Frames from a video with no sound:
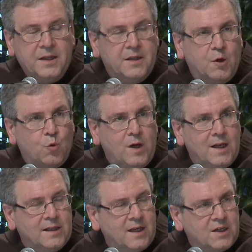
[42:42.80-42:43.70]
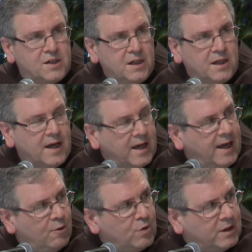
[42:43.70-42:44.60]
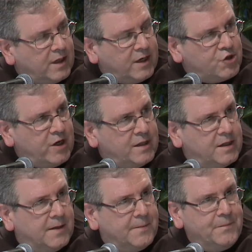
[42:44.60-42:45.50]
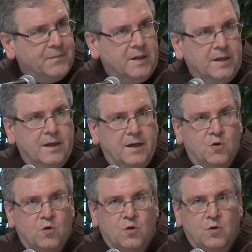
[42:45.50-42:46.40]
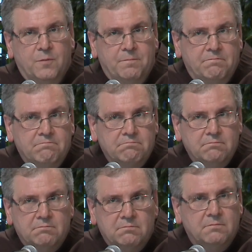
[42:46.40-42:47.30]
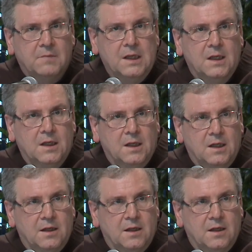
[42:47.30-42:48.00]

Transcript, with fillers: today to us? Effectively, what happened in Syria is a tragedy.